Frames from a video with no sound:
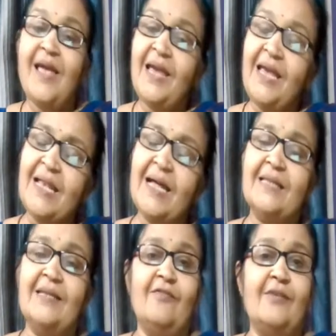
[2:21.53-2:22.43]
In
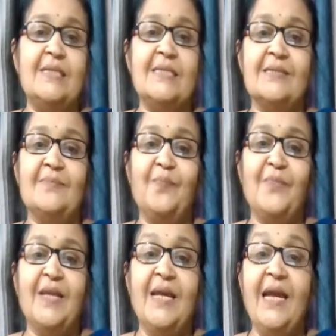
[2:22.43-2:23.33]
other words,
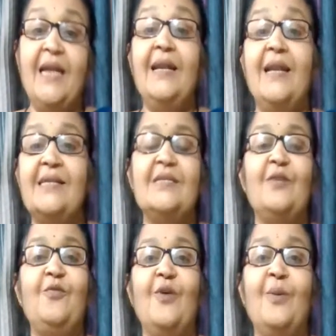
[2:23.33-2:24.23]
it lets
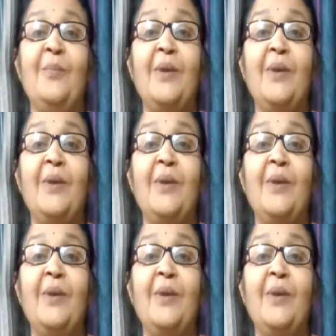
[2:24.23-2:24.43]
the firm